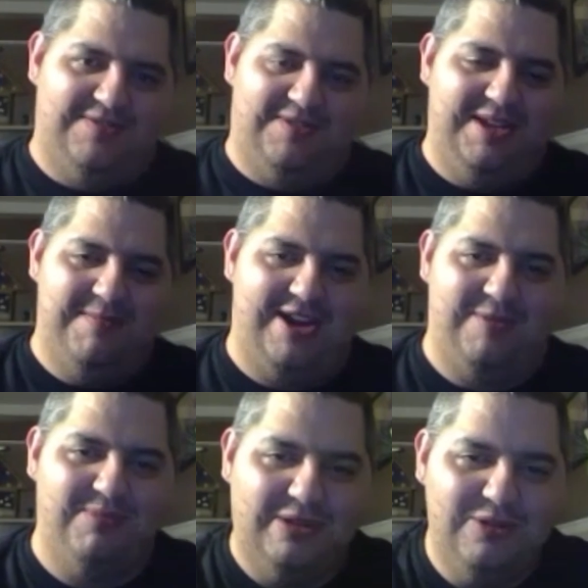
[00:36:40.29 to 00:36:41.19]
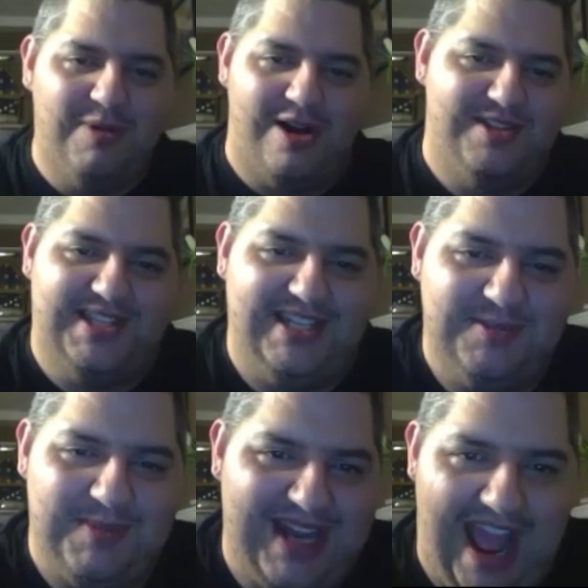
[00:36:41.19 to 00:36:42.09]
from the amount of blue balls that he's
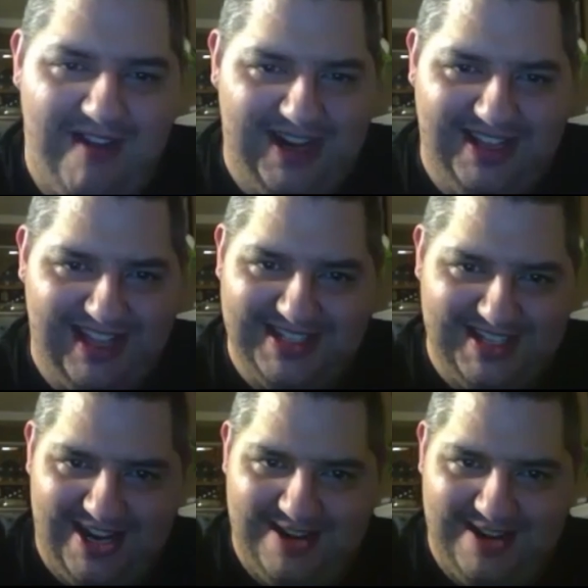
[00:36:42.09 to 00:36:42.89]
been having at that time.